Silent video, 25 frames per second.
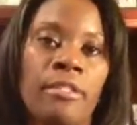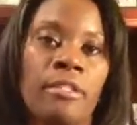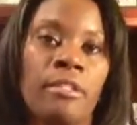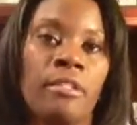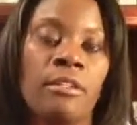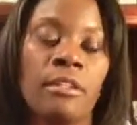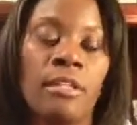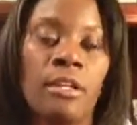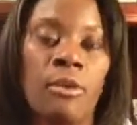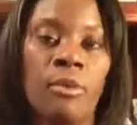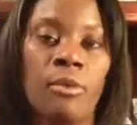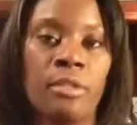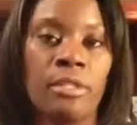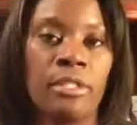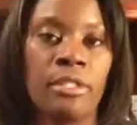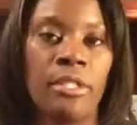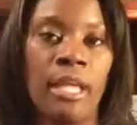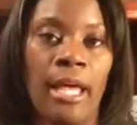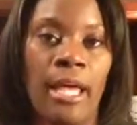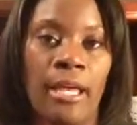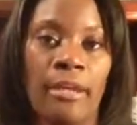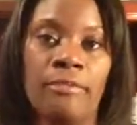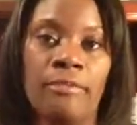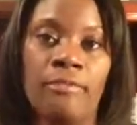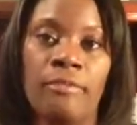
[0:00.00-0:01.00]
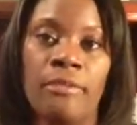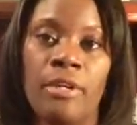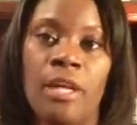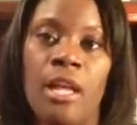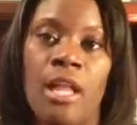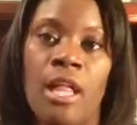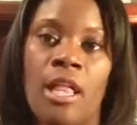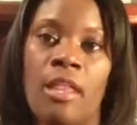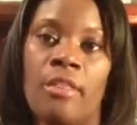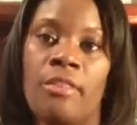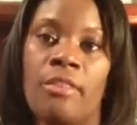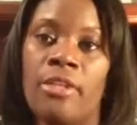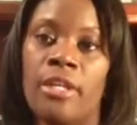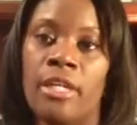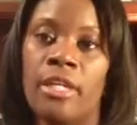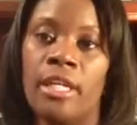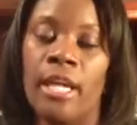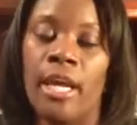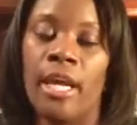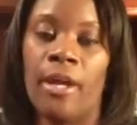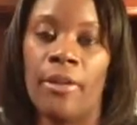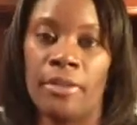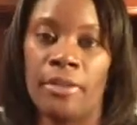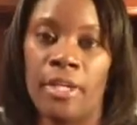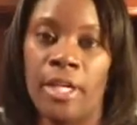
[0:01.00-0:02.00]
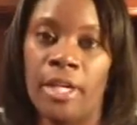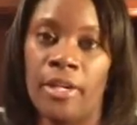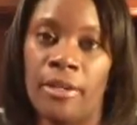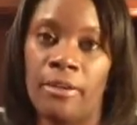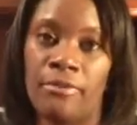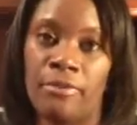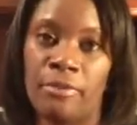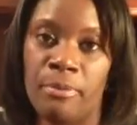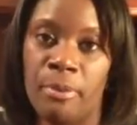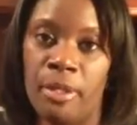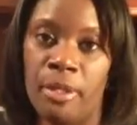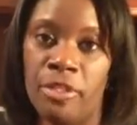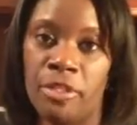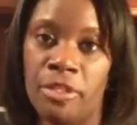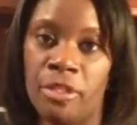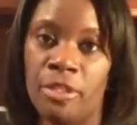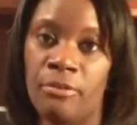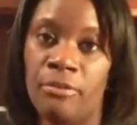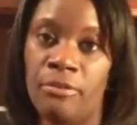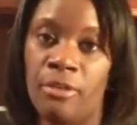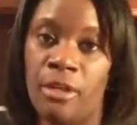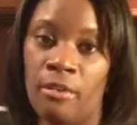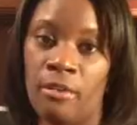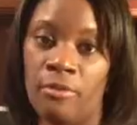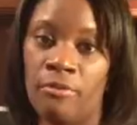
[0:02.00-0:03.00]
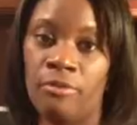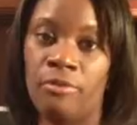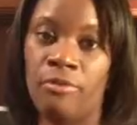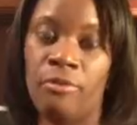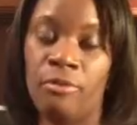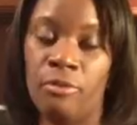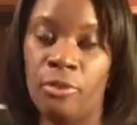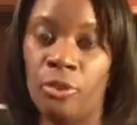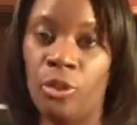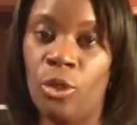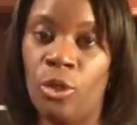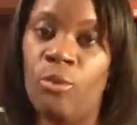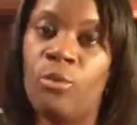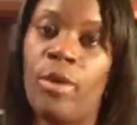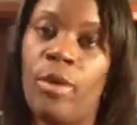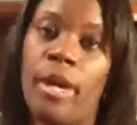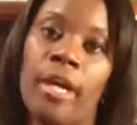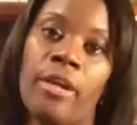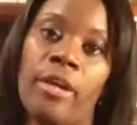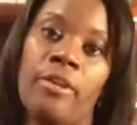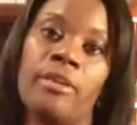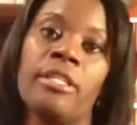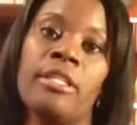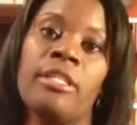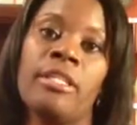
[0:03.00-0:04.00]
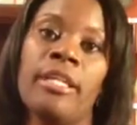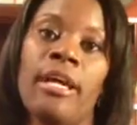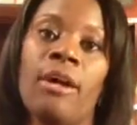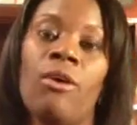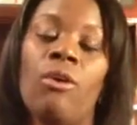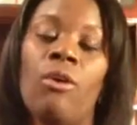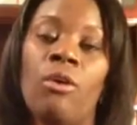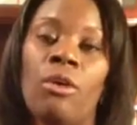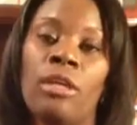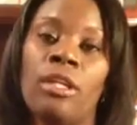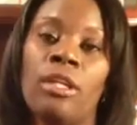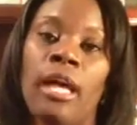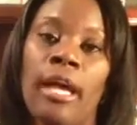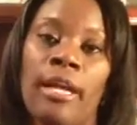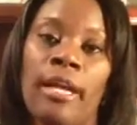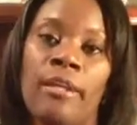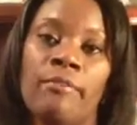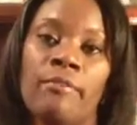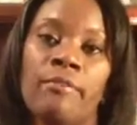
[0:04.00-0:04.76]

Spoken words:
And of course, a lot of the healthcare information of your record is now online,